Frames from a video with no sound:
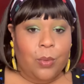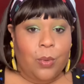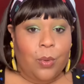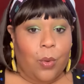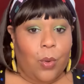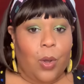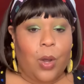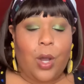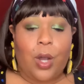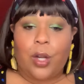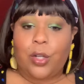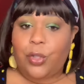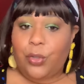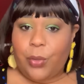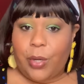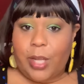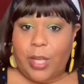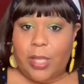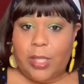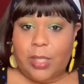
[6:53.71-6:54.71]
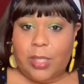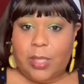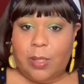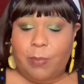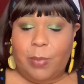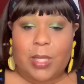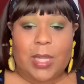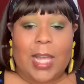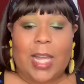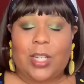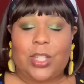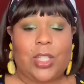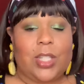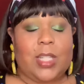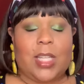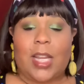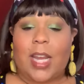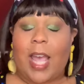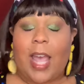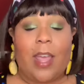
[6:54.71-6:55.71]
on her dress, but like she
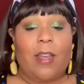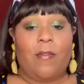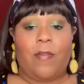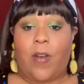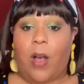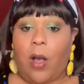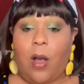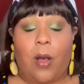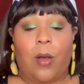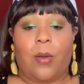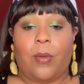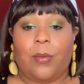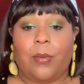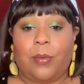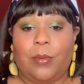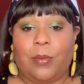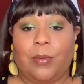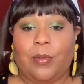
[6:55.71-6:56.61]
said, I ain't fall.